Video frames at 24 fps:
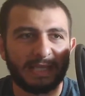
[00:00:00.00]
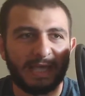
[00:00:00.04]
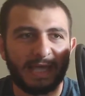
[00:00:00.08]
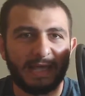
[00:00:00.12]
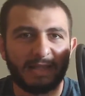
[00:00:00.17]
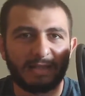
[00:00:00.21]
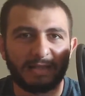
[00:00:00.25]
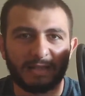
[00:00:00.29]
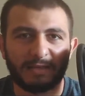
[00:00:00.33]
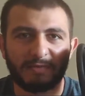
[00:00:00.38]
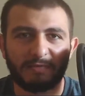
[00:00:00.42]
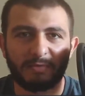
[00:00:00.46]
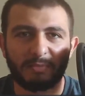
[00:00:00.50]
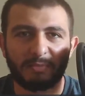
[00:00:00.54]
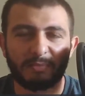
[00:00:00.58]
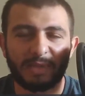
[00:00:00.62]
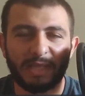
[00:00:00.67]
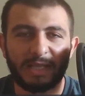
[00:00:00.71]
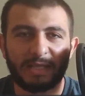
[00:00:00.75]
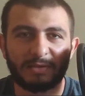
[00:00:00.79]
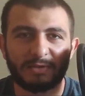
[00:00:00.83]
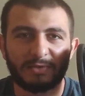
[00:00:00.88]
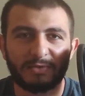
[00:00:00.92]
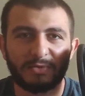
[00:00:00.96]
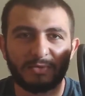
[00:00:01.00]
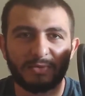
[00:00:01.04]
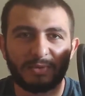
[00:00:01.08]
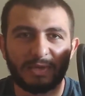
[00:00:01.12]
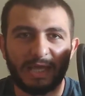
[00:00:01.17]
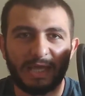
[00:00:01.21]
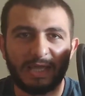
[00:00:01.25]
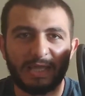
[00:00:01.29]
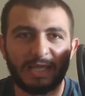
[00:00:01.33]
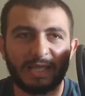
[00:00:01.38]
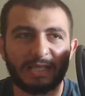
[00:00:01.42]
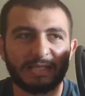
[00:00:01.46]
can't, like if you're playing
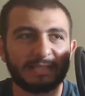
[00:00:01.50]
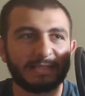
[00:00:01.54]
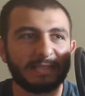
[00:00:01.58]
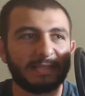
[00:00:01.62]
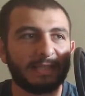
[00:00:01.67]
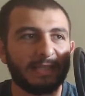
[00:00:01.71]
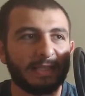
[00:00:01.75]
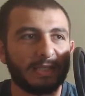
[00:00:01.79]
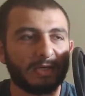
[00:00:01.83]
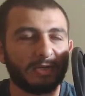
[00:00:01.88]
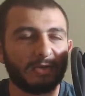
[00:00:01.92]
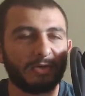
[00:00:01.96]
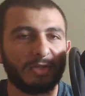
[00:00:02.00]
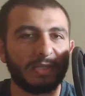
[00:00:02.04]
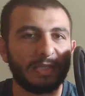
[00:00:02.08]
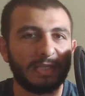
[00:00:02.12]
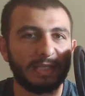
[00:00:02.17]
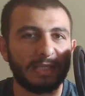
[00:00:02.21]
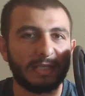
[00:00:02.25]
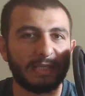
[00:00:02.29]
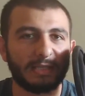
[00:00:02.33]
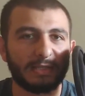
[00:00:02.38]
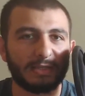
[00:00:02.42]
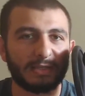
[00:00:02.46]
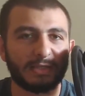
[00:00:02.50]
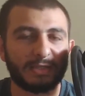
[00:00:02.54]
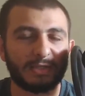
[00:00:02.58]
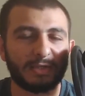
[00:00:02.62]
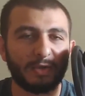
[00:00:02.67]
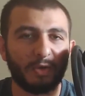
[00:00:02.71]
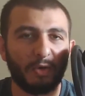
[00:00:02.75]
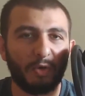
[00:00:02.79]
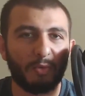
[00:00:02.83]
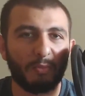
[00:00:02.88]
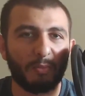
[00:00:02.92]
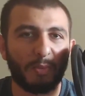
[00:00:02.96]
2K, it's literally in
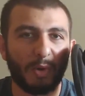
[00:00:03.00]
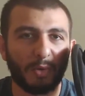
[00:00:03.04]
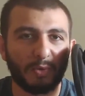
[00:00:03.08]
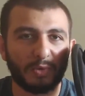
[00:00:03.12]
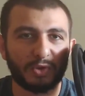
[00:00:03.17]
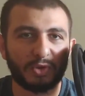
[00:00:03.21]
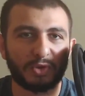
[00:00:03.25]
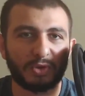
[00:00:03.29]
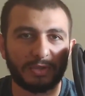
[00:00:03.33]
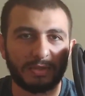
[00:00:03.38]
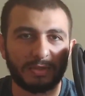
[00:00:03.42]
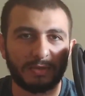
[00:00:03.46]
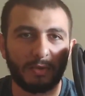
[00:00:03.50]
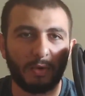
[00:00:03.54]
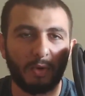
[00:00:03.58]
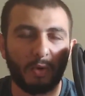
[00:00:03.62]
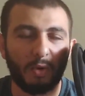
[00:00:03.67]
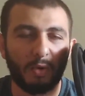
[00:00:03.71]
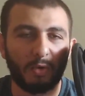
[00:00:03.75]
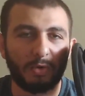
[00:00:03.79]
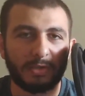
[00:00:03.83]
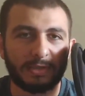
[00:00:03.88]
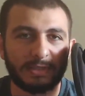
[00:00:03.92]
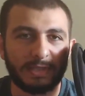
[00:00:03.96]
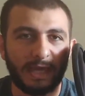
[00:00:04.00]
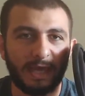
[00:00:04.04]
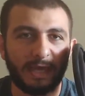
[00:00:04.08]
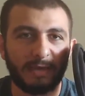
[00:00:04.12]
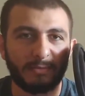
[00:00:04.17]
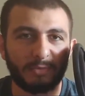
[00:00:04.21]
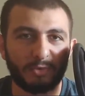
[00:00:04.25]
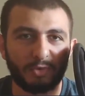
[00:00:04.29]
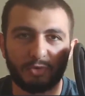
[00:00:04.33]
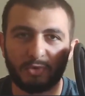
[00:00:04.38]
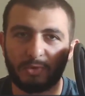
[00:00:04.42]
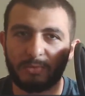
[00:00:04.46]
slow motion the whole
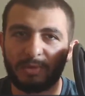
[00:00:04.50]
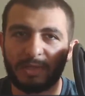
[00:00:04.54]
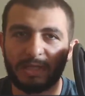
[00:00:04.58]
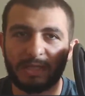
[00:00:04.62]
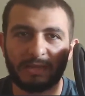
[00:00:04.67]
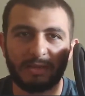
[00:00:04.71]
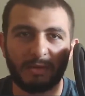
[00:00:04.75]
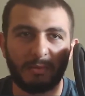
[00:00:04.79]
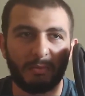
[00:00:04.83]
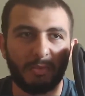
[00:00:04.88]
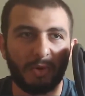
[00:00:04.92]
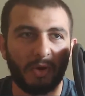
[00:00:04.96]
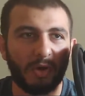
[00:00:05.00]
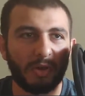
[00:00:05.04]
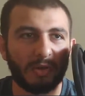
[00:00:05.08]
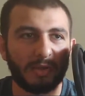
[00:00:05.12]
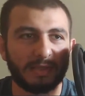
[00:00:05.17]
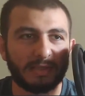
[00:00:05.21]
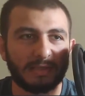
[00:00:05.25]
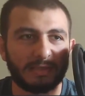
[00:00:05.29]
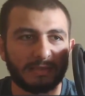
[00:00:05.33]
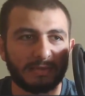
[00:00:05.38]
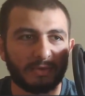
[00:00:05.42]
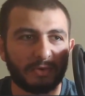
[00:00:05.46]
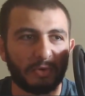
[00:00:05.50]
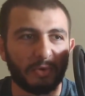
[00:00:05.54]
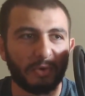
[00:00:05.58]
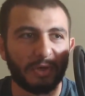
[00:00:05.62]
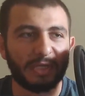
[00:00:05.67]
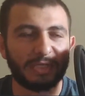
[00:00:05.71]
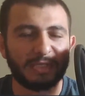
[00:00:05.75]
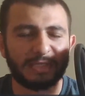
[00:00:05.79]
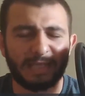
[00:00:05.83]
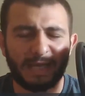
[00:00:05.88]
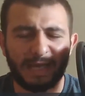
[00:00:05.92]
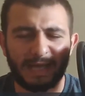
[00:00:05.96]
time. Dribbling the ball is
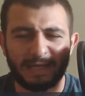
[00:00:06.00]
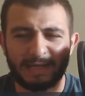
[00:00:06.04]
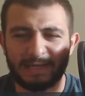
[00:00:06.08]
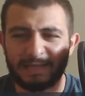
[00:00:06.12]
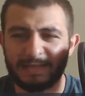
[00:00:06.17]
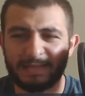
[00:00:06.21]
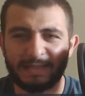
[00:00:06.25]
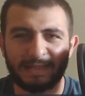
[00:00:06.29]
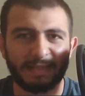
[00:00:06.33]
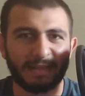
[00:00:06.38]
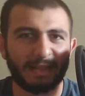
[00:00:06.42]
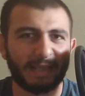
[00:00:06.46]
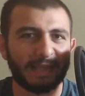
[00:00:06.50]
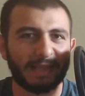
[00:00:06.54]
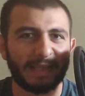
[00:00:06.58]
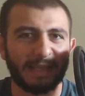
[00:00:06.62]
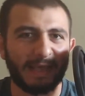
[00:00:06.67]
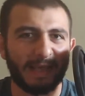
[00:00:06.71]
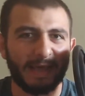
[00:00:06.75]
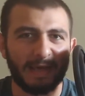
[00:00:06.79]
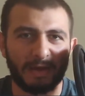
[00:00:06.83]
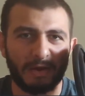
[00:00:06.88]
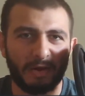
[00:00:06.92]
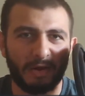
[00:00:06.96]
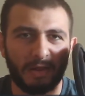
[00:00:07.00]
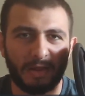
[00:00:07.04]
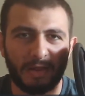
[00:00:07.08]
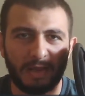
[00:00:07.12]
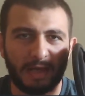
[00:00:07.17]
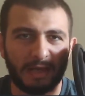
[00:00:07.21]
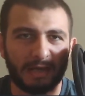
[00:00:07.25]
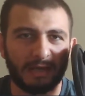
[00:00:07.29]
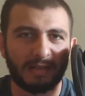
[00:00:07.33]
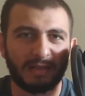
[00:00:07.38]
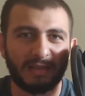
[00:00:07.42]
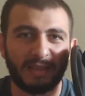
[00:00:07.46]
crazy. I didn't like it at all.
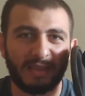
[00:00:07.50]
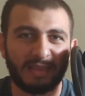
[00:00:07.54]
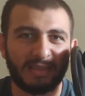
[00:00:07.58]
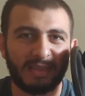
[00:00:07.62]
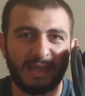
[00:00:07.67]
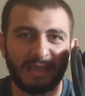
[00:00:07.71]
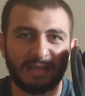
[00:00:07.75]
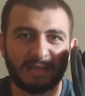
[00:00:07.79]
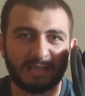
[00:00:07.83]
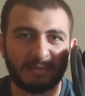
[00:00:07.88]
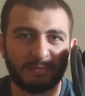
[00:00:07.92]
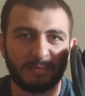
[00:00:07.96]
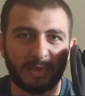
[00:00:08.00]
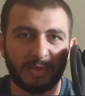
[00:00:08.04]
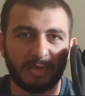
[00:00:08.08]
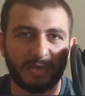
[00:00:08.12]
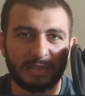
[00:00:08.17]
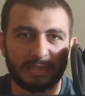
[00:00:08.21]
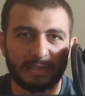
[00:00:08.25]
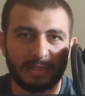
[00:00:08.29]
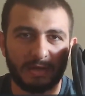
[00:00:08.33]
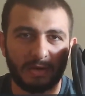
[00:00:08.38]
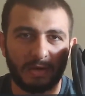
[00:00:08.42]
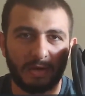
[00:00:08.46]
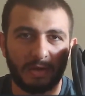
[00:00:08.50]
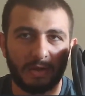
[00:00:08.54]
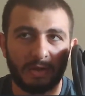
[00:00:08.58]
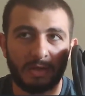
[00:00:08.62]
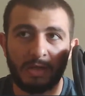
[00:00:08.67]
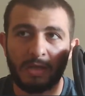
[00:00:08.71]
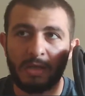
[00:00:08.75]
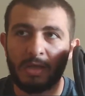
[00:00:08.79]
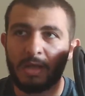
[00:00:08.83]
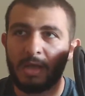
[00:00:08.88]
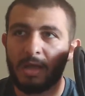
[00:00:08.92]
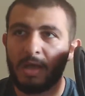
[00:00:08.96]
I didn't like that experience at all.
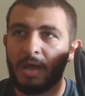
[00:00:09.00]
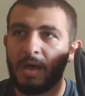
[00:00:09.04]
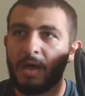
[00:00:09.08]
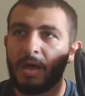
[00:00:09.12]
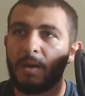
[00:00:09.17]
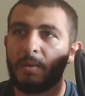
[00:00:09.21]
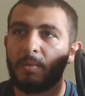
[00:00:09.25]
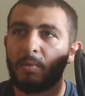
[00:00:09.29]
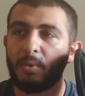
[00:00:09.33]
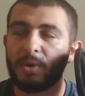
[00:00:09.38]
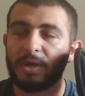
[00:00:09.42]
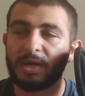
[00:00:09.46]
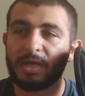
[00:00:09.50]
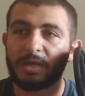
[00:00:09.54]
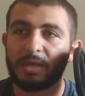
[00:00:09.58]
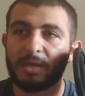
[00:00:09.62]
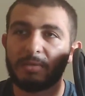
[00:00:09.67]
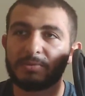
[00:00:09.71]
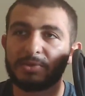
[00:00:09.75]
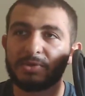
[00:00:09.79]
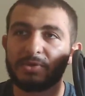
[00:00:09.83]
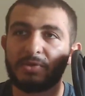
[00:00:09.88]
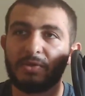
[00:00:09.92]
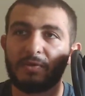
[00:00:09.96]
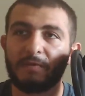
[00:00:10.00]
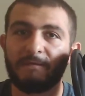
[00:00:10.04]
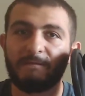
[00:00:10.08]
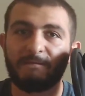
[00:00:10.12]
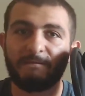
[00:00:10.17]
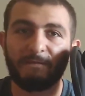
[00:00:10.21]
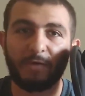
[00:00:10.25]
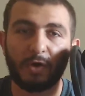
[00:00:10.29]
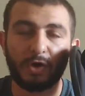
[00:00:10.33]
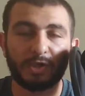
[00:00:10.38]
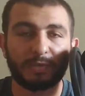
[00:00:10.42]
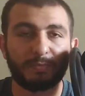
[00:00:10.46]
When it comes to their
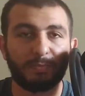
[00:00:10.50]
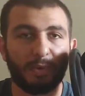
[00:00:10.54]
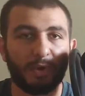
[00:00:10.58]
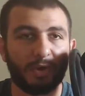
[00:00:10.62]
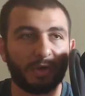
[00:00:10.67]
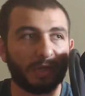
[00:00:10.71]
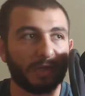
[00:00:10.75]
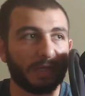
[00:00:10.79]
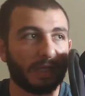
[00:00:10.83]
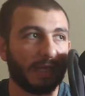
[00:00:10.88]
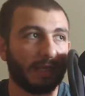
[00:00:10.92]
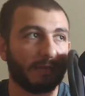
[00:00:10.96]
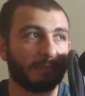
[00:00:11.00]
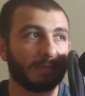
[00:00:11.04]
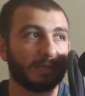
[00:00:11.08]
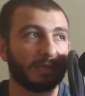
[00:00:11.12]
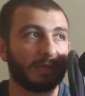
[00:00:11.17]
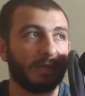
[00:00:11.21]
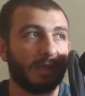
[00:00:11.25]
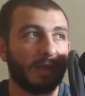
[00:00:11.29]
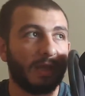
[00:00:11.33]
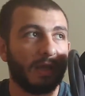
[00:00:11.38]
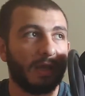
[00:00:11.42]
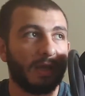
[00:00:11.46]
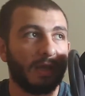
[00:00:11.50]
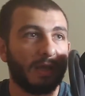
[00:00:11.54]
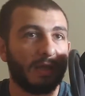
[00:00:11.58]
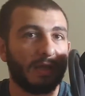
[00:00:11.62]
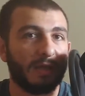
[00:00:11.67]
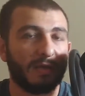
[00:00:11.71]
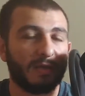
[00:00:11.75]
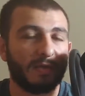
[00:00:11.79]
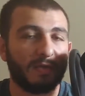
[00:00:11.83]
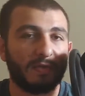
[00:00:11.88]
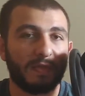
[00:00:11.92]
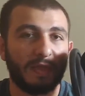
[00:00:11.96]
first party games,
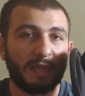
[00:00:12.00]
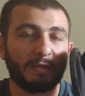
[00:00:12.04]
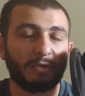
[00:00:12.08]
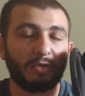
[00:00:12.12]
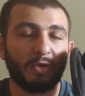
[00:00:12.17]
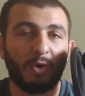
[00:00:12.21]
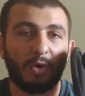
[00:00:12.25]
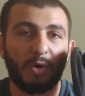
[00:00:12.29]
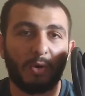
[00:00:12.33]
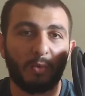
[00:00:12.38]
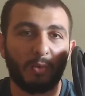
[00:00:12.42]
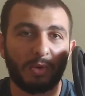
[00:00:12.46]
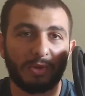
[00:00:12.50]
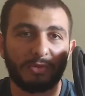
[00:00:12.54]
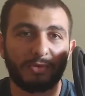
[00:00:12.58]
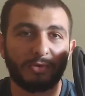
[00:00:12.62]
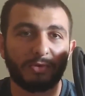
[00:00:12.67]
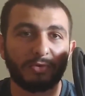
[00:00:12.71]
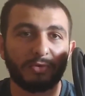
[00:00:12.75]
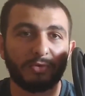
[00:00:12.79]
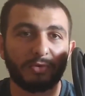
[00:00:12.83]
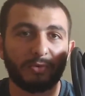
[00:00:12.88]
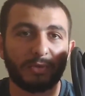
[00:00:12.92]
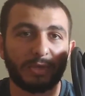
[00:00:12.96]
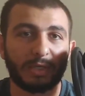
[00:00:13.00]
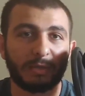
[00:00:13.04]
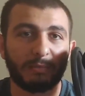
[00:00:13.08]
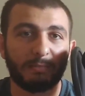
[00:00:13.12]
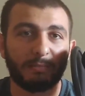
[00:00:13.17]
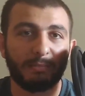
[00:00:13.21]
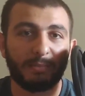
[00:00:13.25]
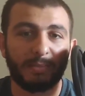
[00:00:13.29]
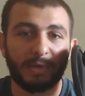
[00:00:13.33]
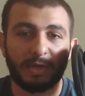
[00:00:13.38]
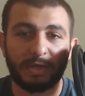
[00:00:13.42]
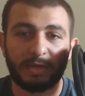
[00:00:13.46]
they know what they're
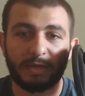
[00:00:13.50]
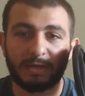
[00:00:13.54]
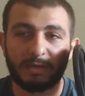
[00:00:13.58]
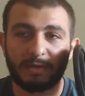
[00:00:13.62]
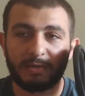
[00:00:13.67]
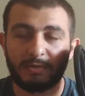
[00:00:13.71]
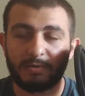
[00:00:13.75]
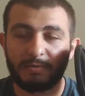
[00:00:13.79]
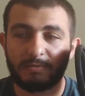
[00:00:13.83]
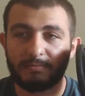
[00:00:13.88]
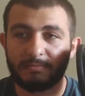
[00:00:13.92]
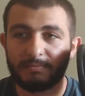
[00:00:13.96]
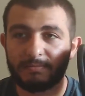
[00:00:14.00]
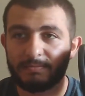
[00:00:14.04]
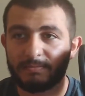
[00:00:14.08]
doing, but